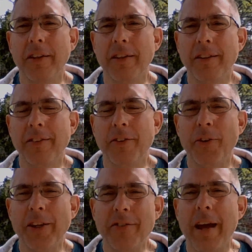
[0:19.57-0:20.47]
during
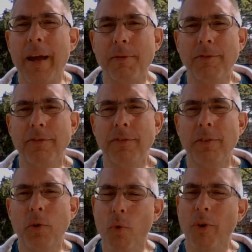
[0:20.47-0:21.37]
this time of
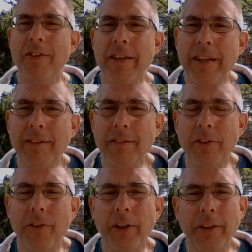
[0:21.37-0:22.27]
quarantine,
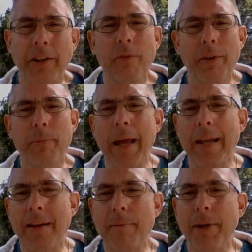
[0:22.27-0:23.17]
during the COVID
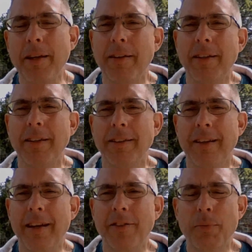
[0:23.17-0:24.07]
pandemic.
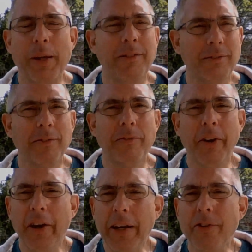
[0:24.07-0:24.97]
It's been
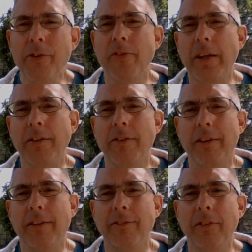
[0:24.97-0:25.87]
very interesting to
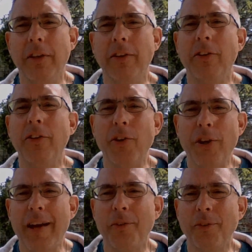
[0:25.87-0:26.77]
learn
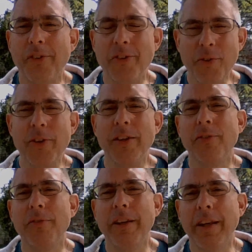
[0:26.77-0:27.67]
how to do
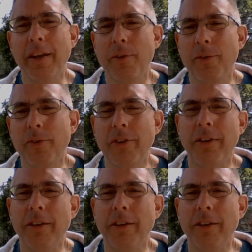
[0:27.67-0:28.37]
these videos, to